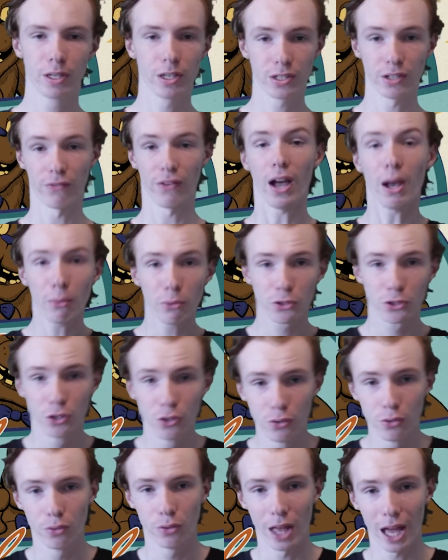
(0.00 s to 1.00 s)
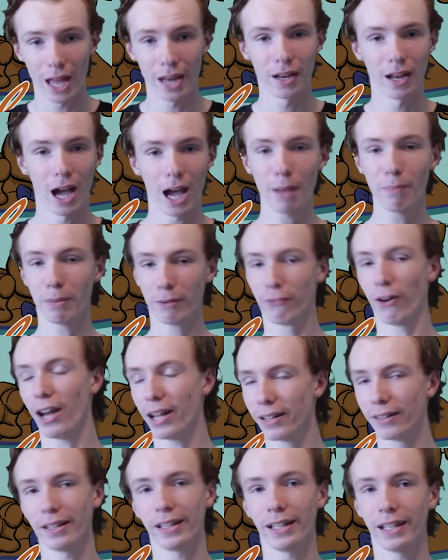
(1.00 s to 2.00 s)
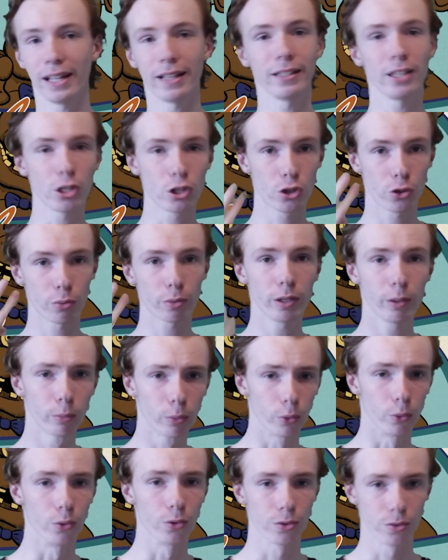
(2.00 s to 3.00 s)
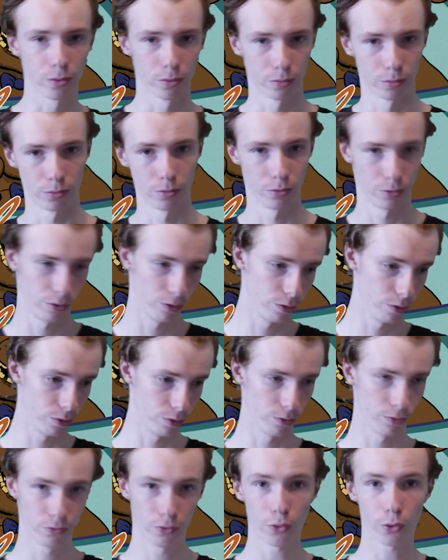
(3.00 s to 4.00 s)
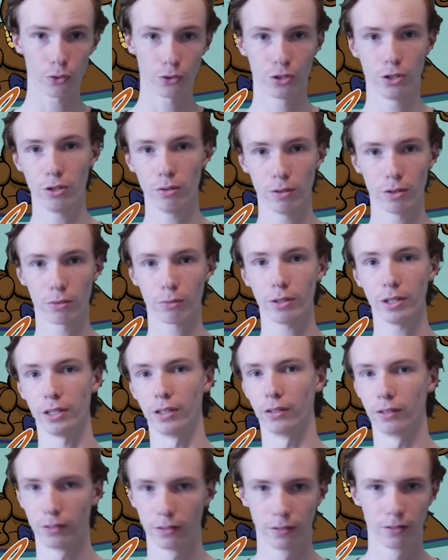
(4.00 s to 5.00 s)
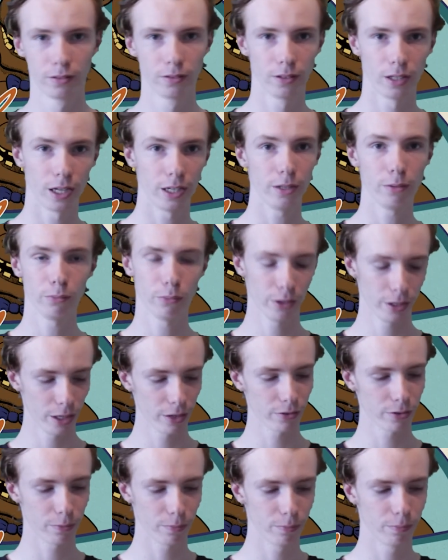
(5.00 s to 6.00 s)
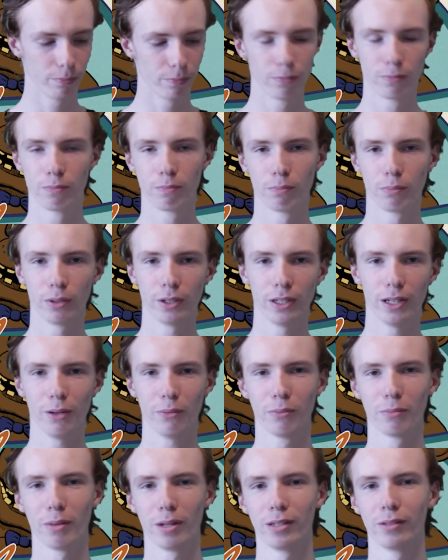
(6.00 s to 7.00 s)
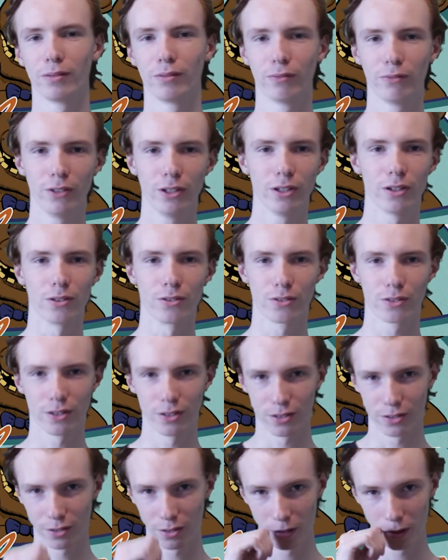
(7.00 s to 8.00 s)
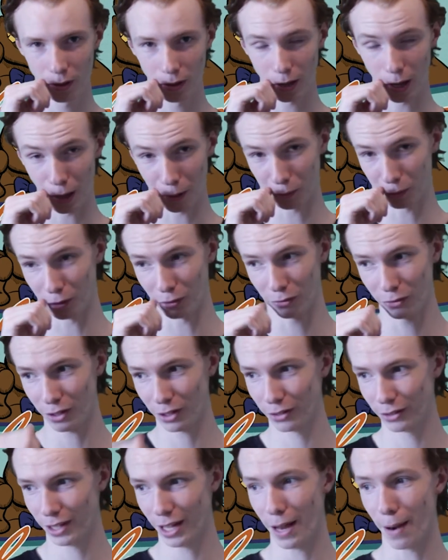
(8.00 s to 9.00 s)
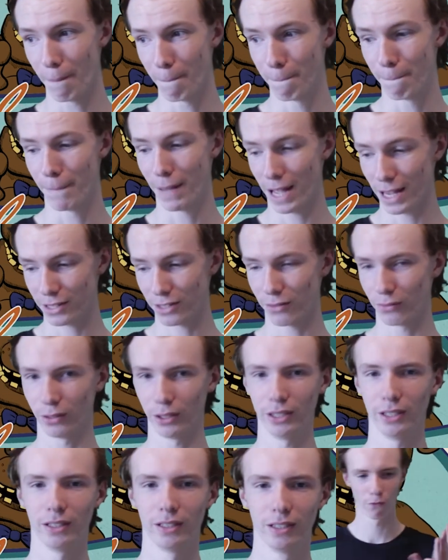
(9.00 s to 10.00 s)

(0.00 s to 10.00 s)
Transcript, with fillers: Because if I was to do that, I'd be violating at least three rules. Four, two, and three. I didn't want to have to put it out with my fingers because I would have failed that massively.